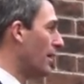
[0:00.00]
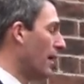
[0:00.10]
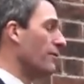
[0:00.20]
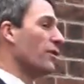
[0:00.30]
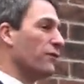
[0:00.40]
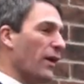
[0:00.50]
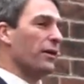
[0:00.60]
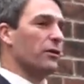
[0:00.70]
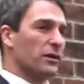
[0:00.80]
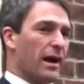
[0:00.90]
of the
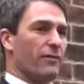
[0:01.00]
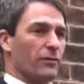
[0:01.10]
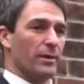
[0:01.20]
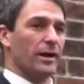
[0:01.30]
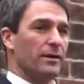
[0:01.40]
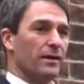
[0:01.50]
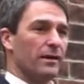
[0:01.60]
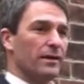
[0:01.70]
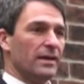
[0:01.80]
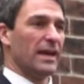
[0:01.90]
federal government
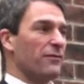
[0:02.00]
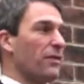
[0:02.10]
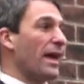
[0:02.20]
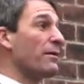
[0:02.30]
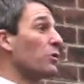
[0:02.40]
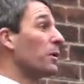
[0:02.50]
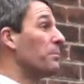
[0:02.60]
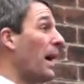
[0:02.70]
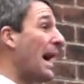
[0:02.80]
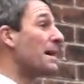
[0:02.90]
if they were
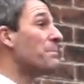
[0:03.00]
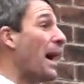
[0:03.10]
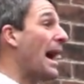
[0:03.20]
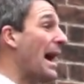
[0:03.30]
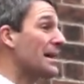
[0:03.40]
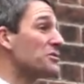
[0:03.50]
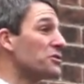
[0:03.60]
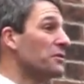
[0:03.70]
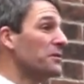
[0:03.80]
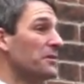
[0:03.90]

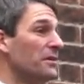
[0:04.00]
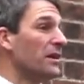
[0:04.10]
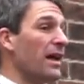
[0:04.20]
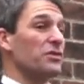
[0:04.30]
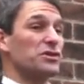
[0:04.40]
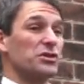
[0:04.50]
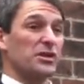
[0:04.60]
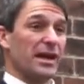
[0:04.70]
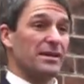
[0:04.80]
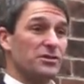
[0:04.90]
bypassed and the
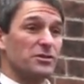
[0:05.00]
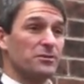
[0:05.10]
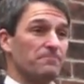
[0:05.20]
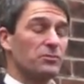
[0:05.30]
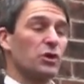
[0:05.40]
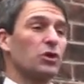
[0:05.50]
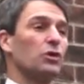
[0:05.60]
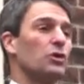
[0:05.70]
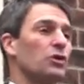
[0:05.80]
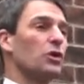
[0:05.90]
states
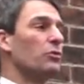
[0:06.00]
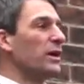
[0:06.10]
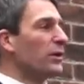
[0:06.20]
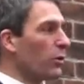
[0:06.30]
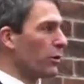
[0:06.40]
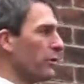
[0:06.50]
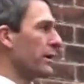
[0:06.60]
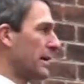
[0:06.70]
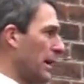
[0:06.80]
could reorder a